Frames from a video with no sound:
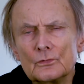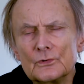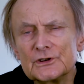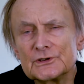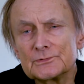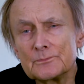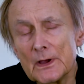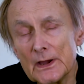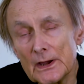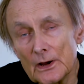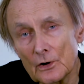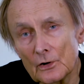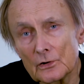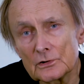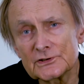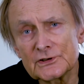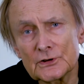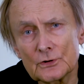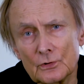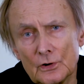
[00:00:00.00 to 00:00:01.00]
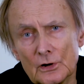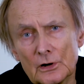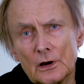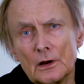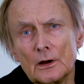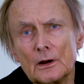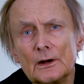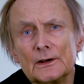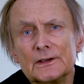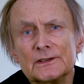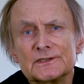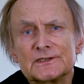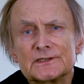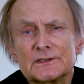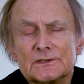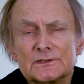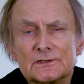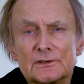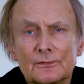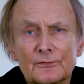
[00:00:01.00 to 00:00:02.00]
which may also occur in
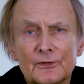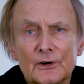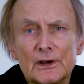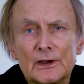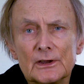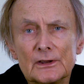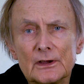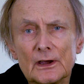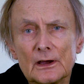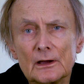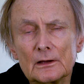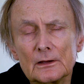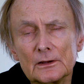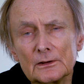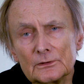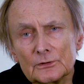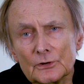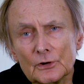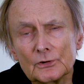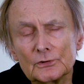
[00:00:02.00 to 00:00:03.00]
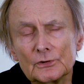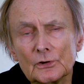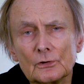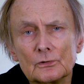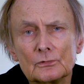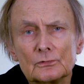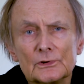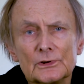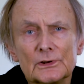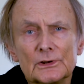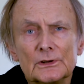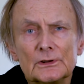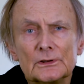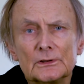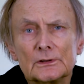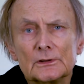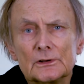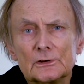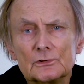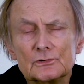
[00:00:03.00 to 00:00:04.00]
schizophrenia and not only
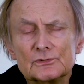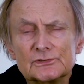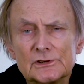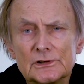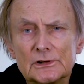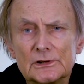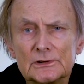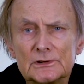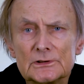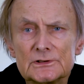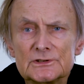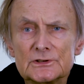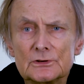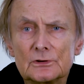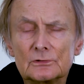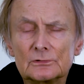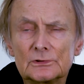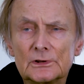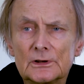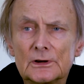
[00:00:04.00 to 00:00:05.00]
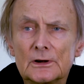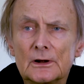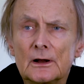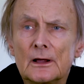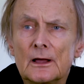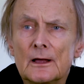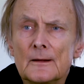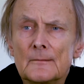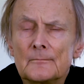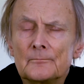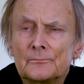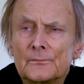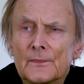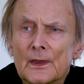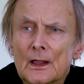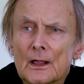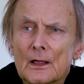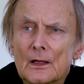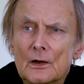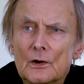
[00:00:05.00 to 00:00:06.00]
in delusional disorder,
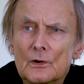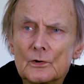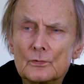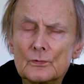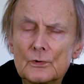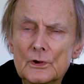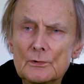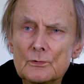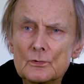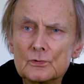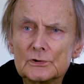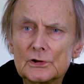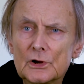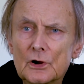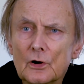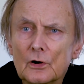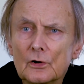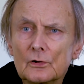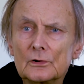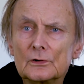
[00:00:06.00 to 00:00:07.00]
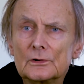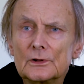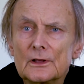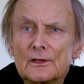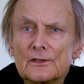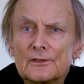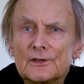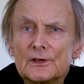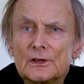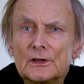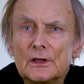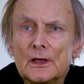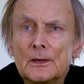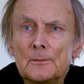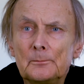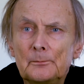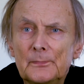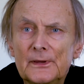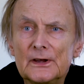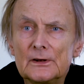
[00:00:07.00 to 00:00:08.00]
we would call the
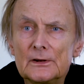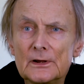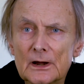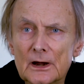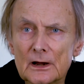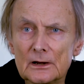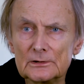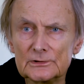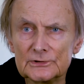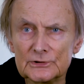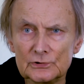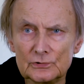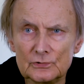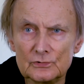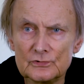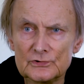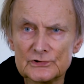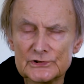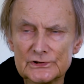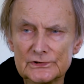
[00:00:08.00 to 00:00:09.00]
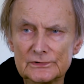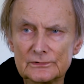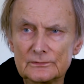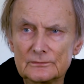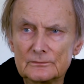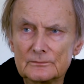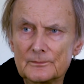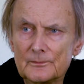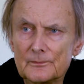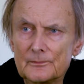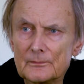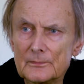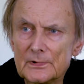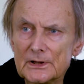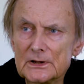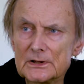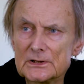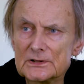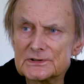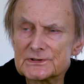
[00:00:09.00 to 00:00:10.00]
empirical delusion
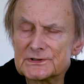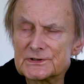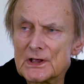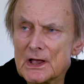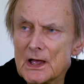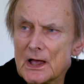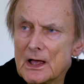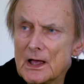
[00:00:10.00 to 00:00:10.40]
because